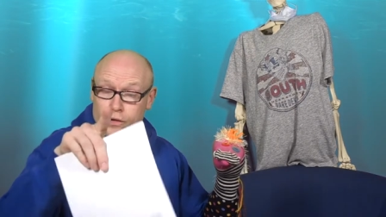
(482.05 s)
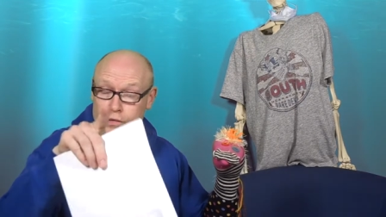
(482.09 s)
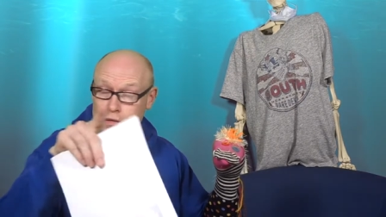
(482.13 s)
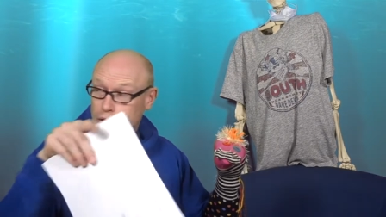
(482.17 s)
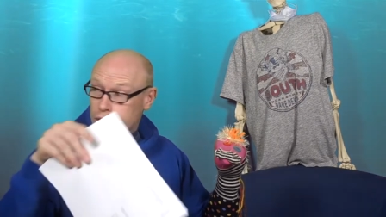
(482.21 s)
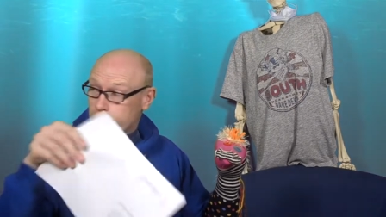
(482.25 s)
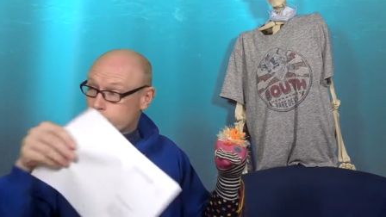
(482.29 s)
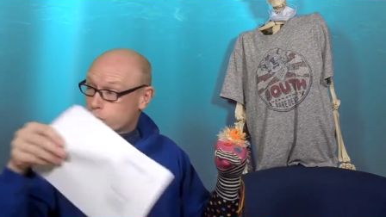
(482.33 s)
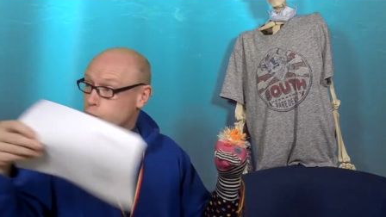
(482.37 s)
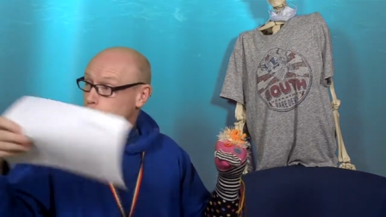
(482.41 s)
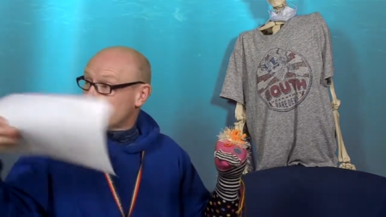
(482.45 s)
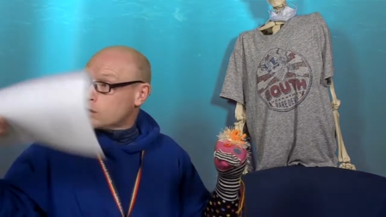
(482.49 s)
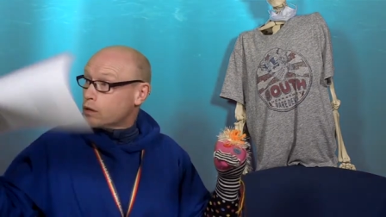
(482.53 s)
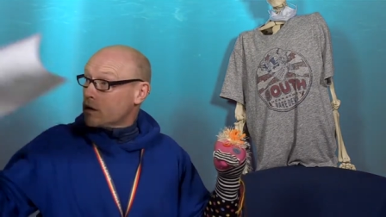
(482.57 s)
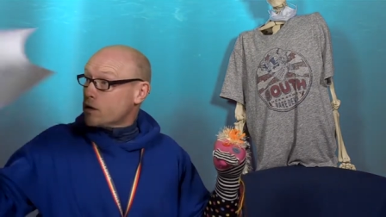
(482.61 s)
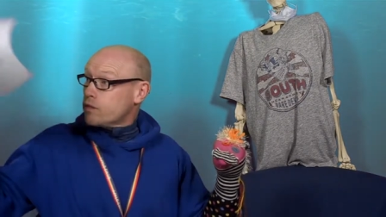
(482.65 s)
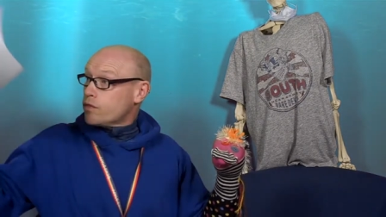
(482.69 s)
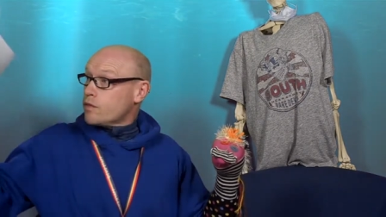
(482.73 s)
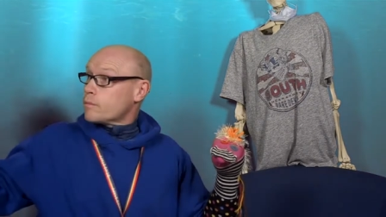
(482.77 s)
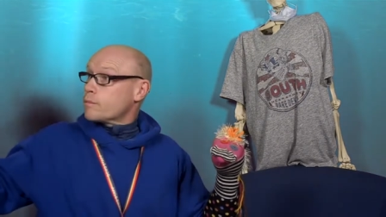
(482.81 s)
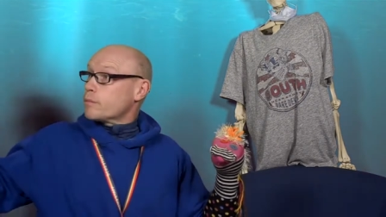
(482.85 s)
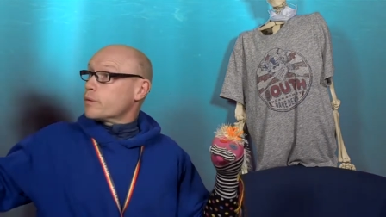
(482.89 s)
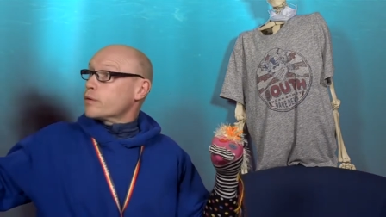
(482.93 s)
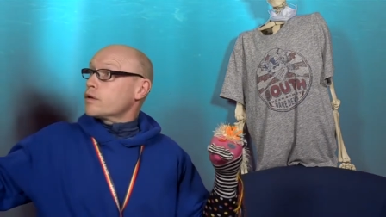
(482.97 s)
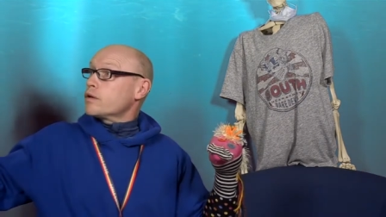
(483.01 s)
there is one
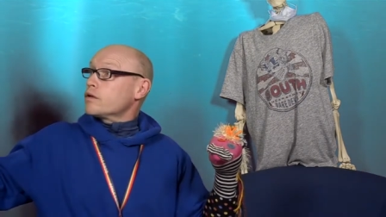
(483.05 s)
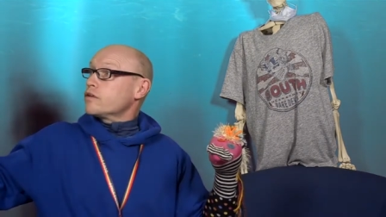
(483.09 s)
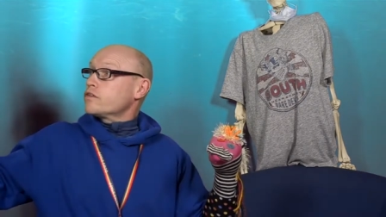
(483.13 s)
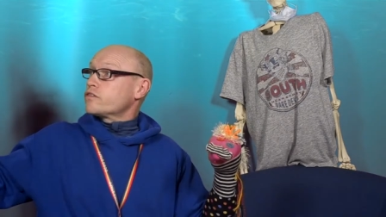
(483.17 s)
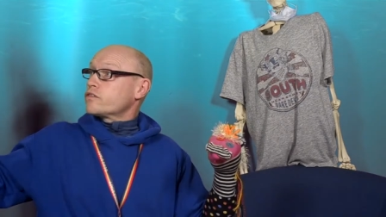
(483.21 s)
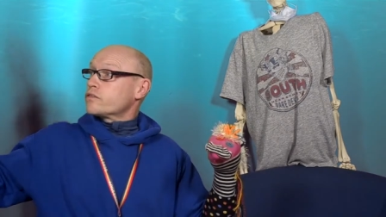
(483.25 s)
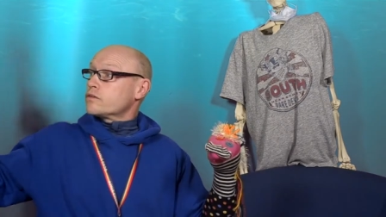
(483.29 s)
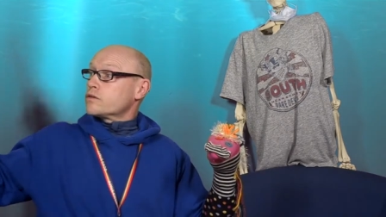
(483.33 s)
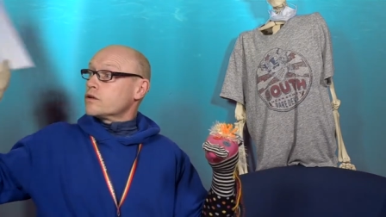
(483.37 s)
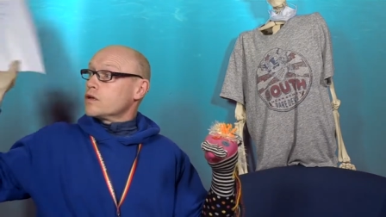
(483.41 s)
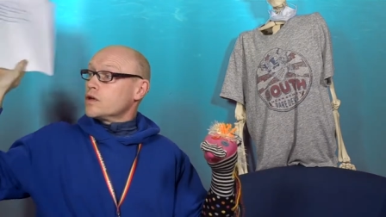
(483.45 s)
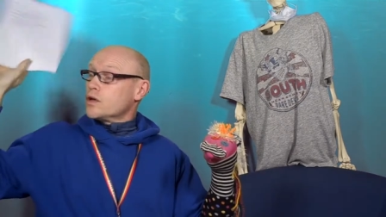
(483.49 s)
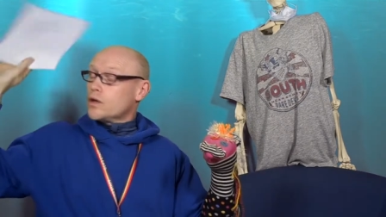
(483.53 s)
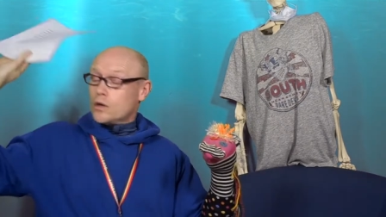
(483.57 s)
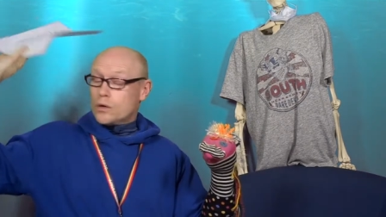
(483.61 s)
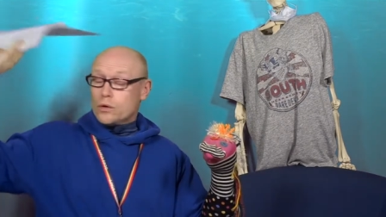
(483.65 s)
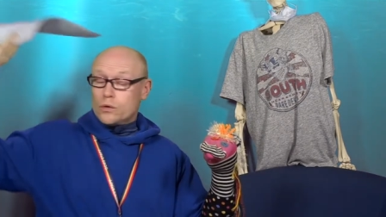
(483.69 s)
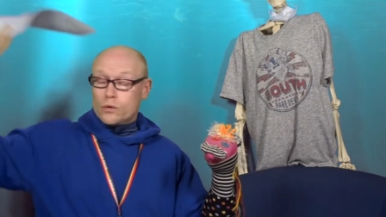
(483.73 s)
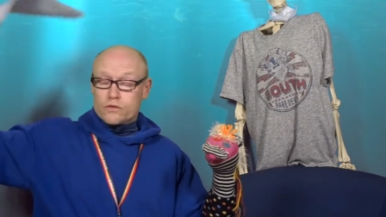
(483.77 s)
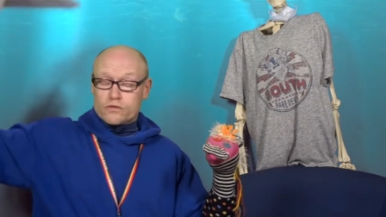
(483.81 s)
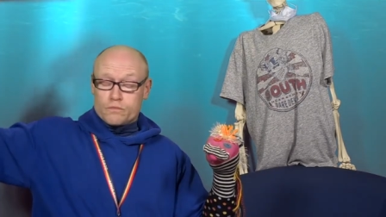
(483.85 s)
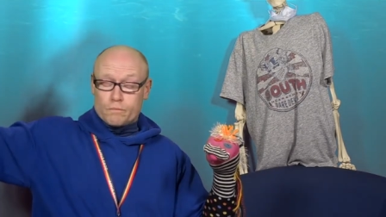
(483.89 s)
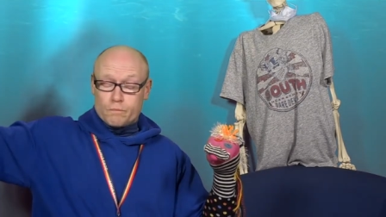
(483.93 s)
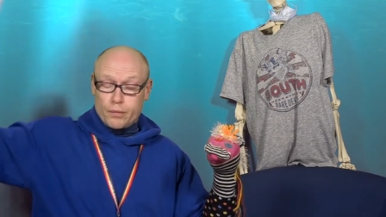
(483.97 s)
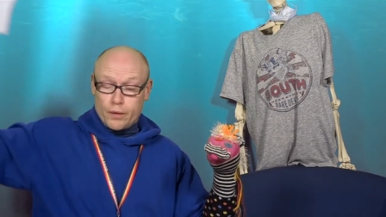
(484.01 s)
other person
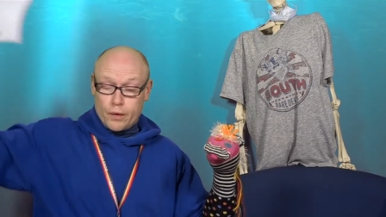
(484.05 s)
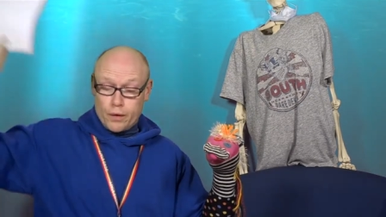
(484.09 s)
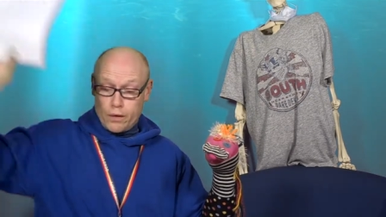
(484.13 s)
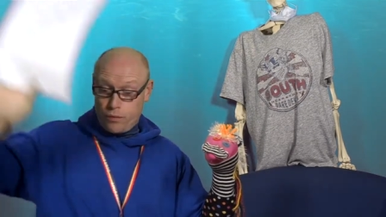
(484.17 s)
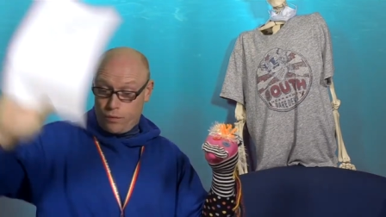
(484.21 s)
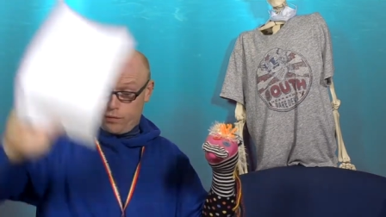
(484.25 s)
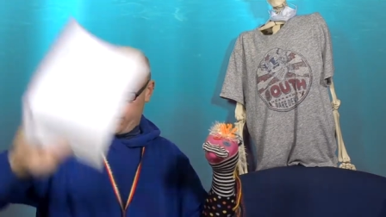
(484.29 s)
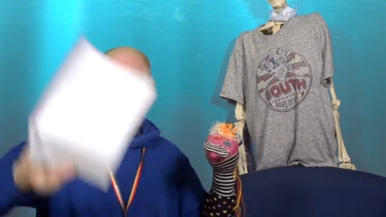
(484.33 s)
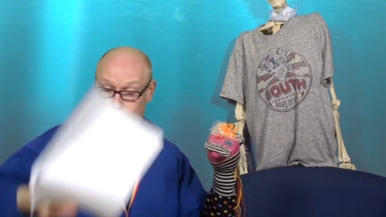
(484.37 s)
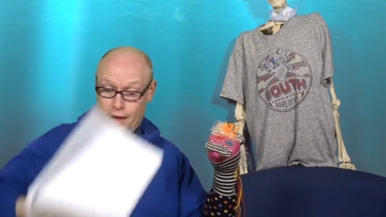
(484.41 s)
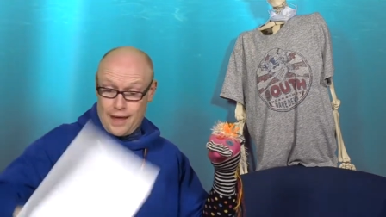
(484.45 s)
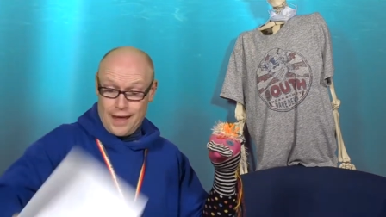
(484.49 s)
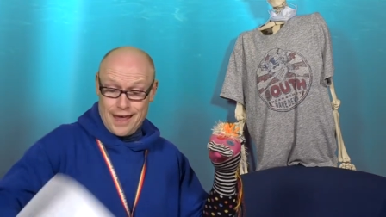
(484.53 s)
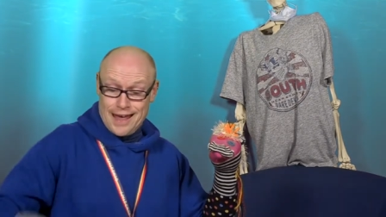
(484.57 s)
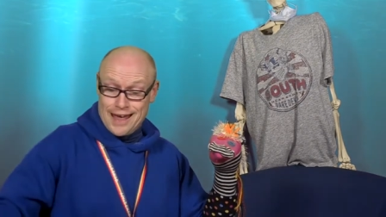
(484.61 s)
whose birthday